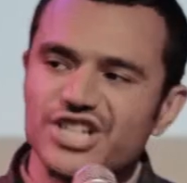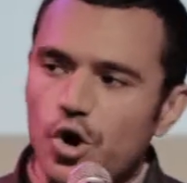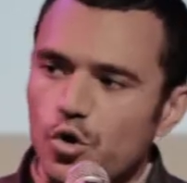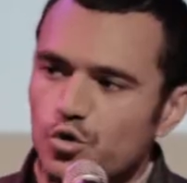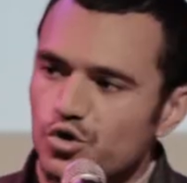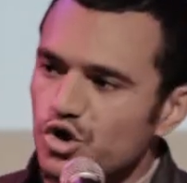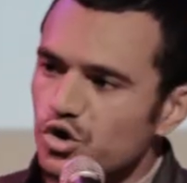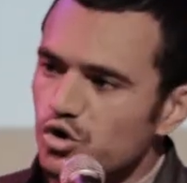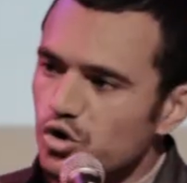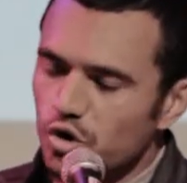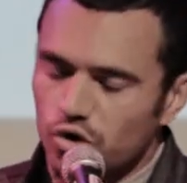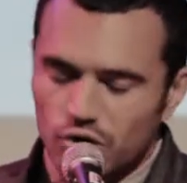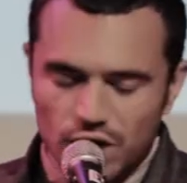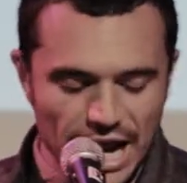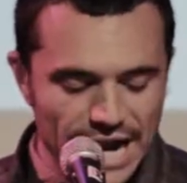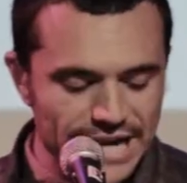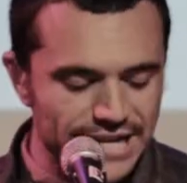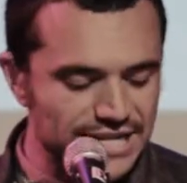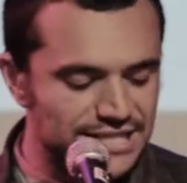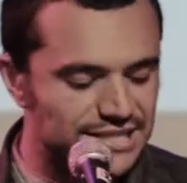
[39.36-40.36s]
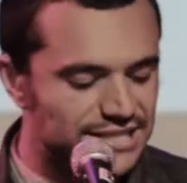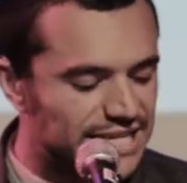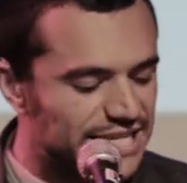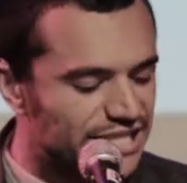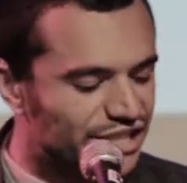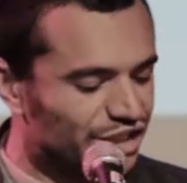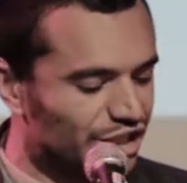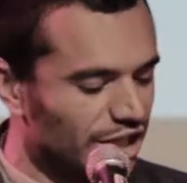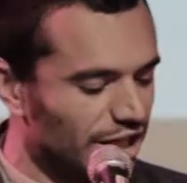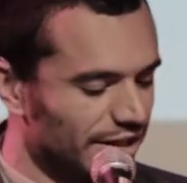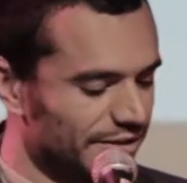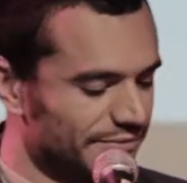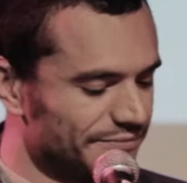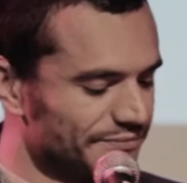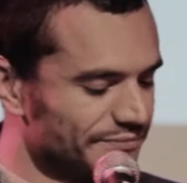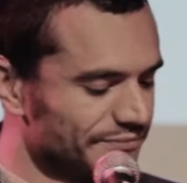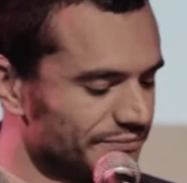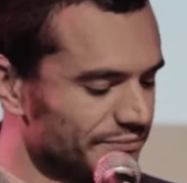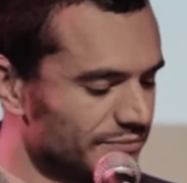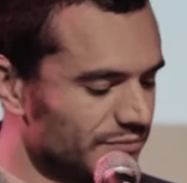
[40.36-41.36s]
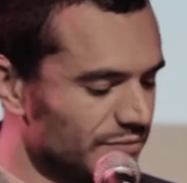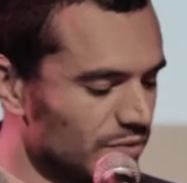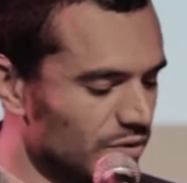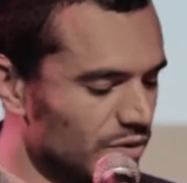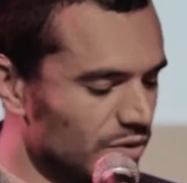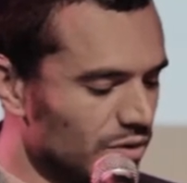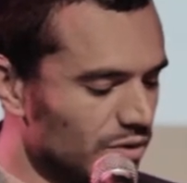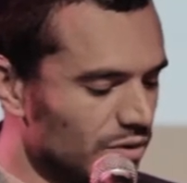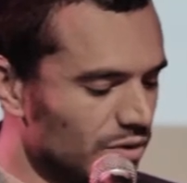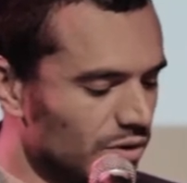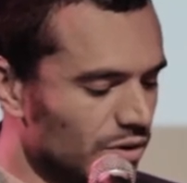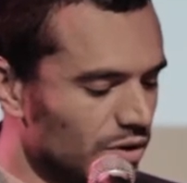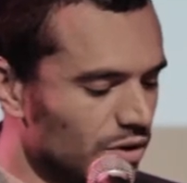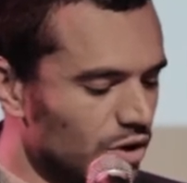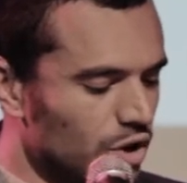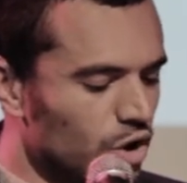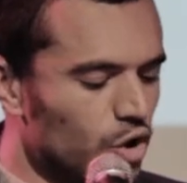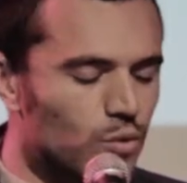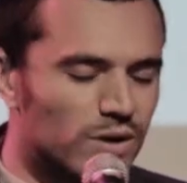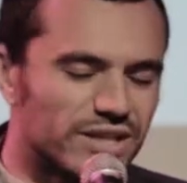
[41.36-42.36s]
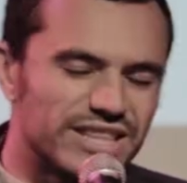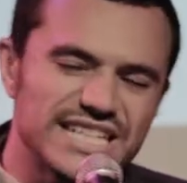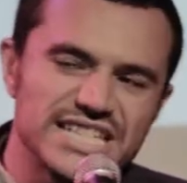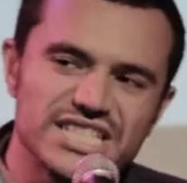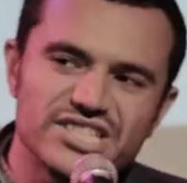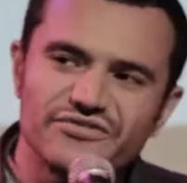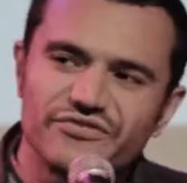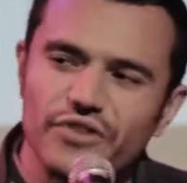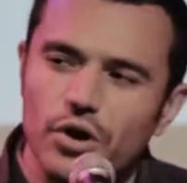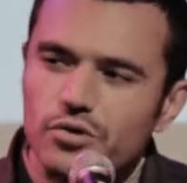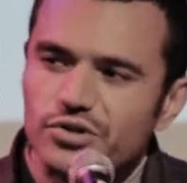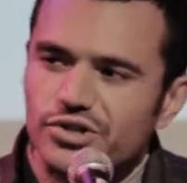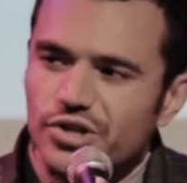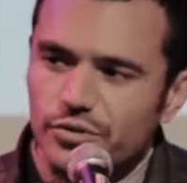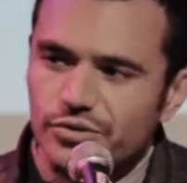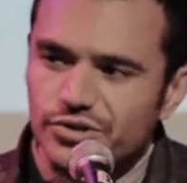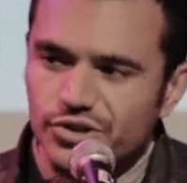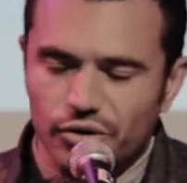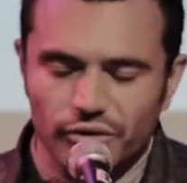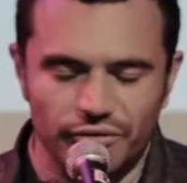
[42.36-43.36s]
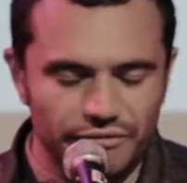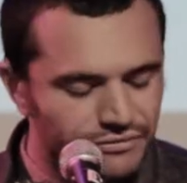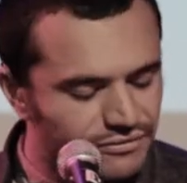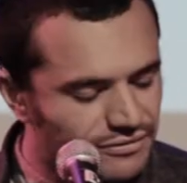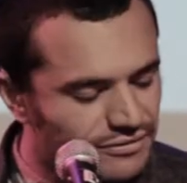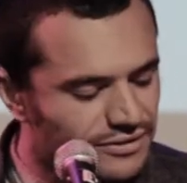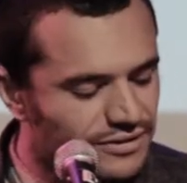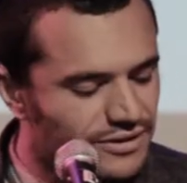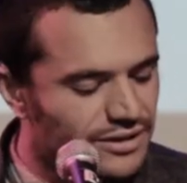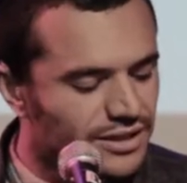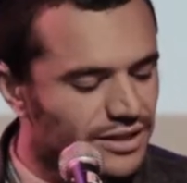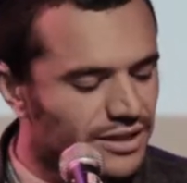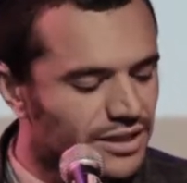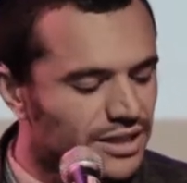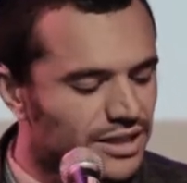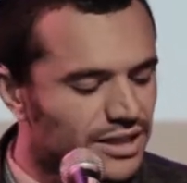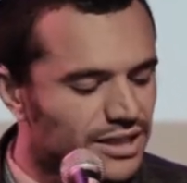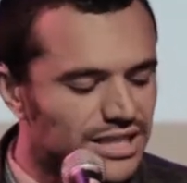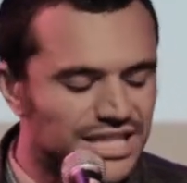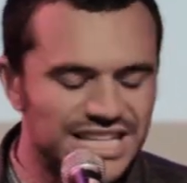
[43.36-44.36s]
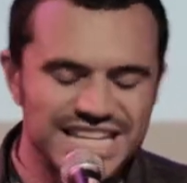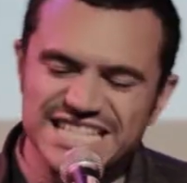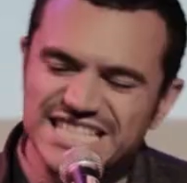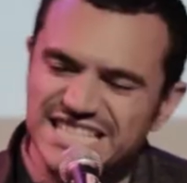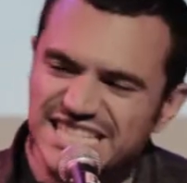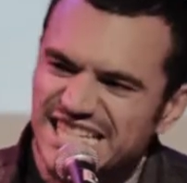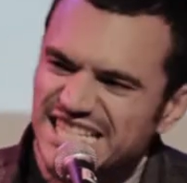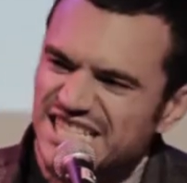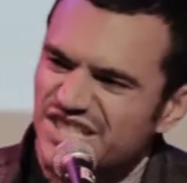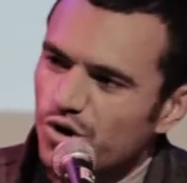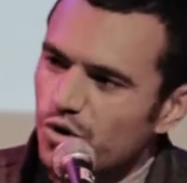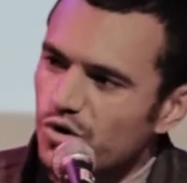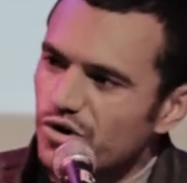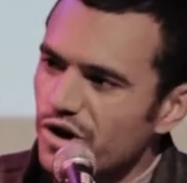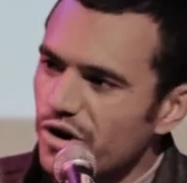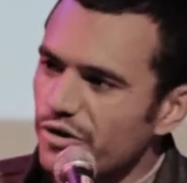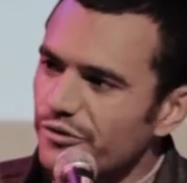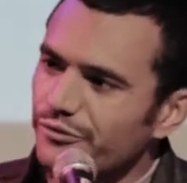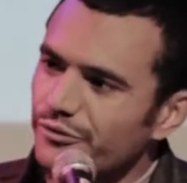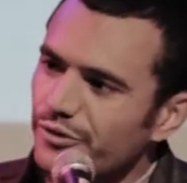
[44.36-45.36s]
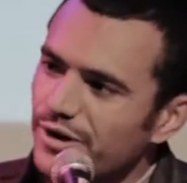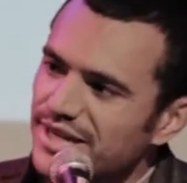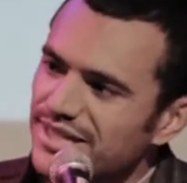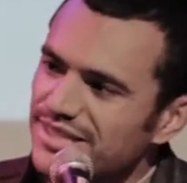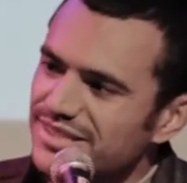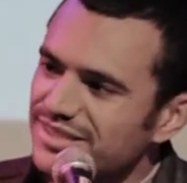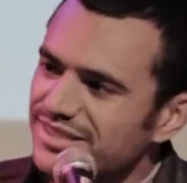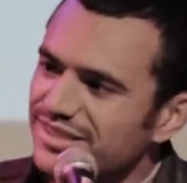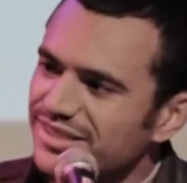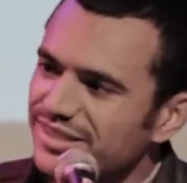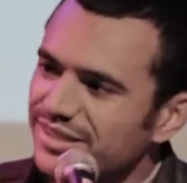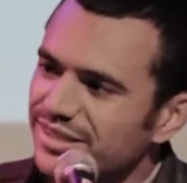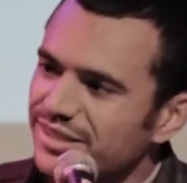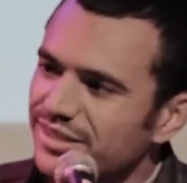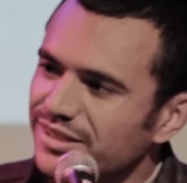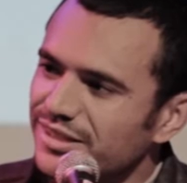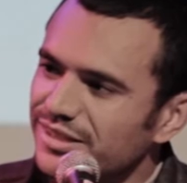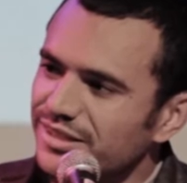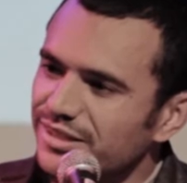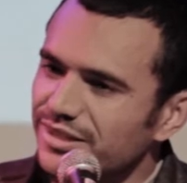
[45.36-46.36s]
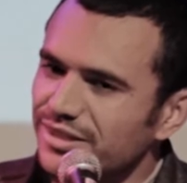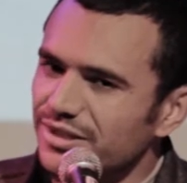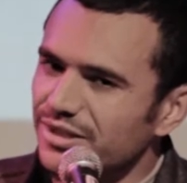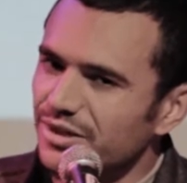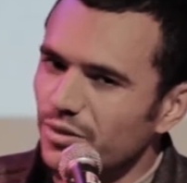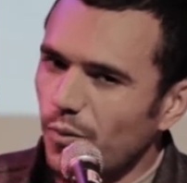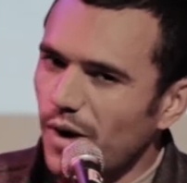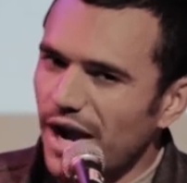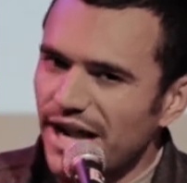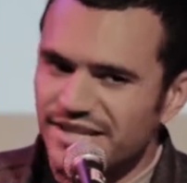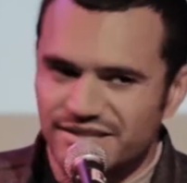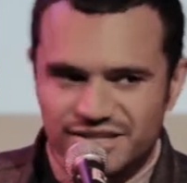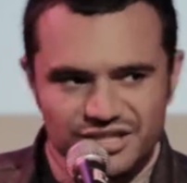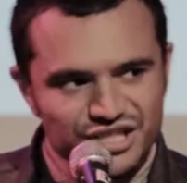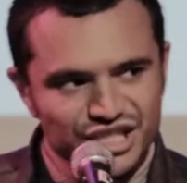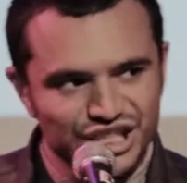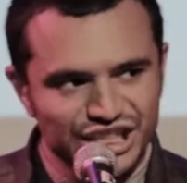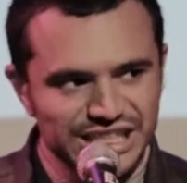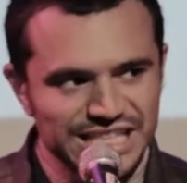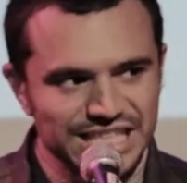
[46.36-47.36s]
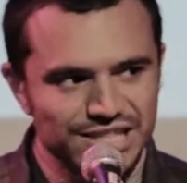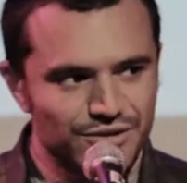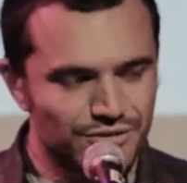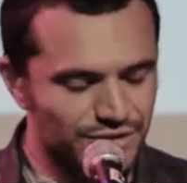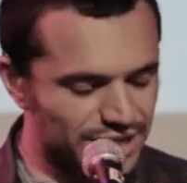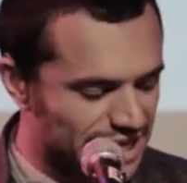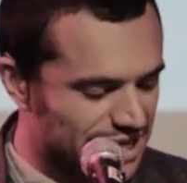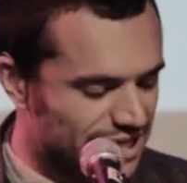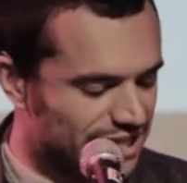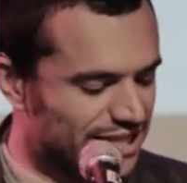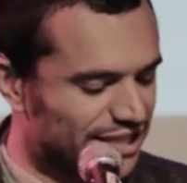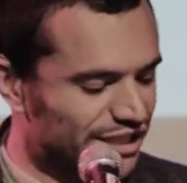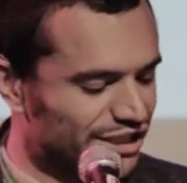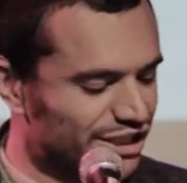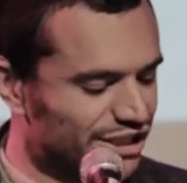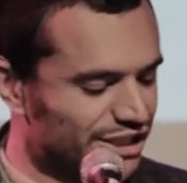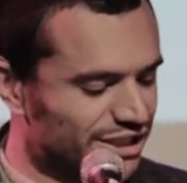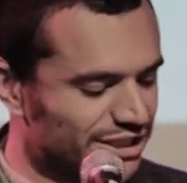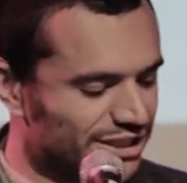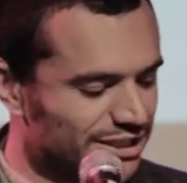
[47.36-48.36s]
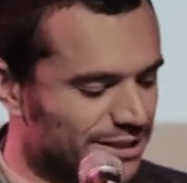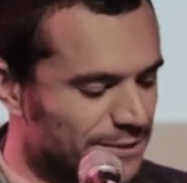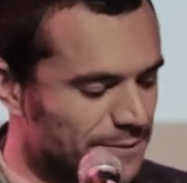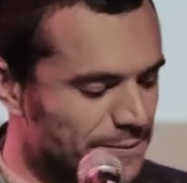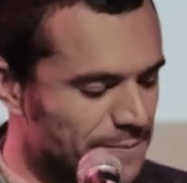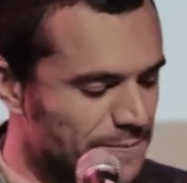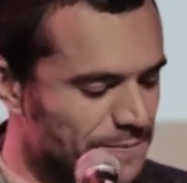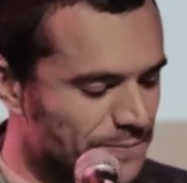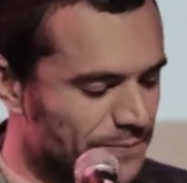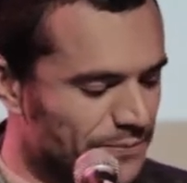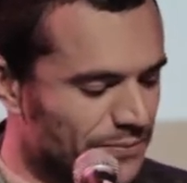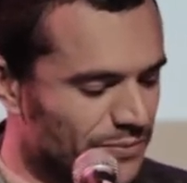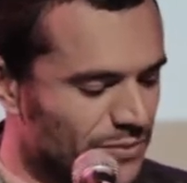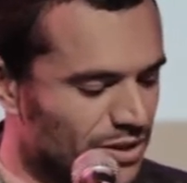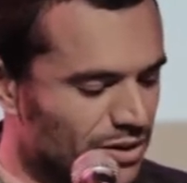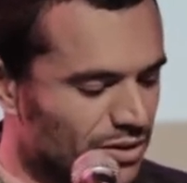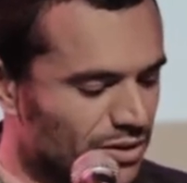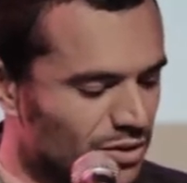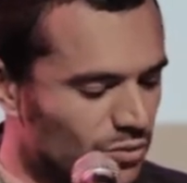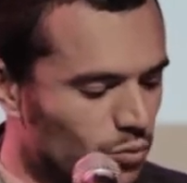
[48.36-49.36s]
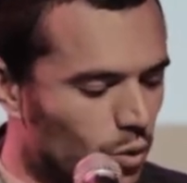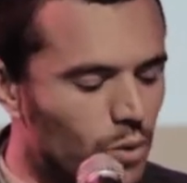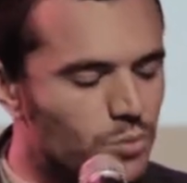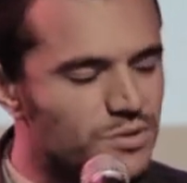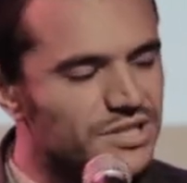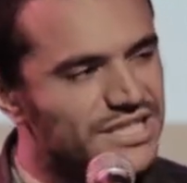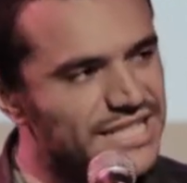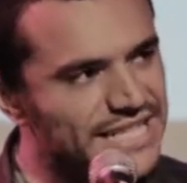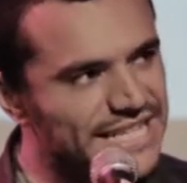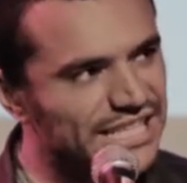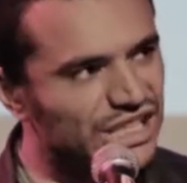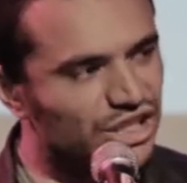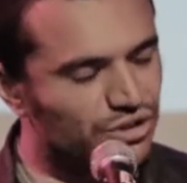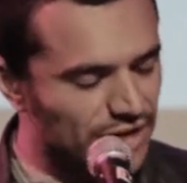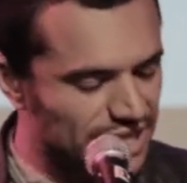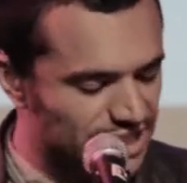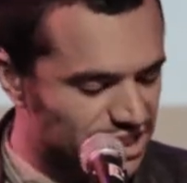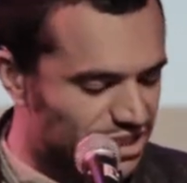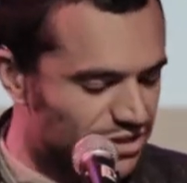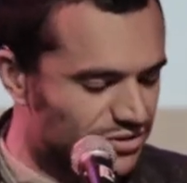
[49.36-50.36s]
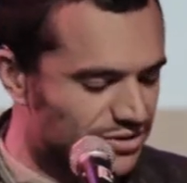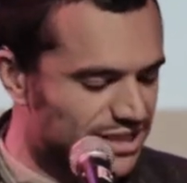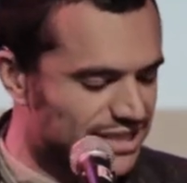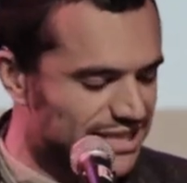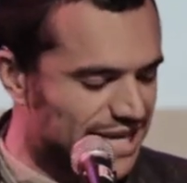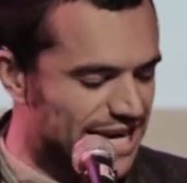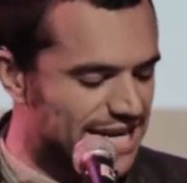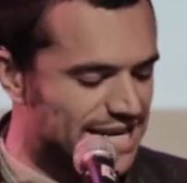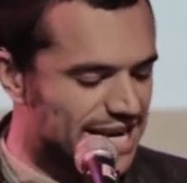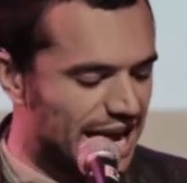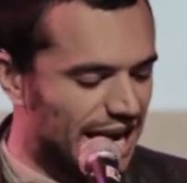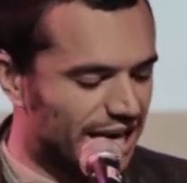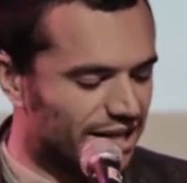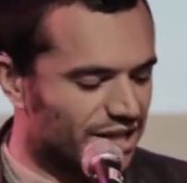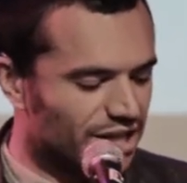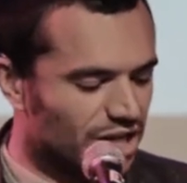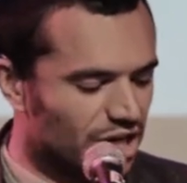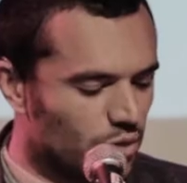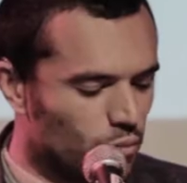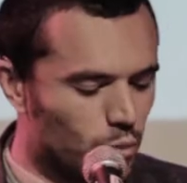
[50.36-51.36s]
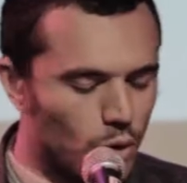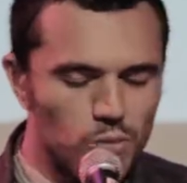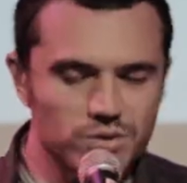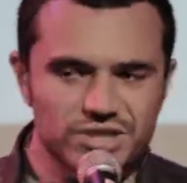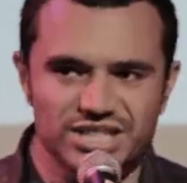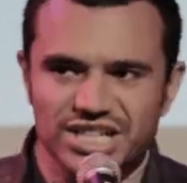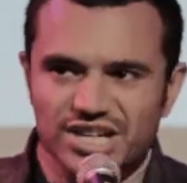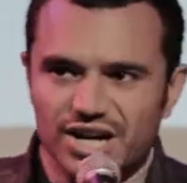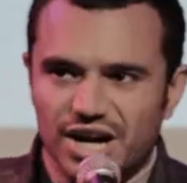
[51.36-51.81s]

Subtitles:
don't you look like a teacher? Who are these photos of? Is this your girlfriend? Why doesn't she look English? What was the address you stayed at? What was the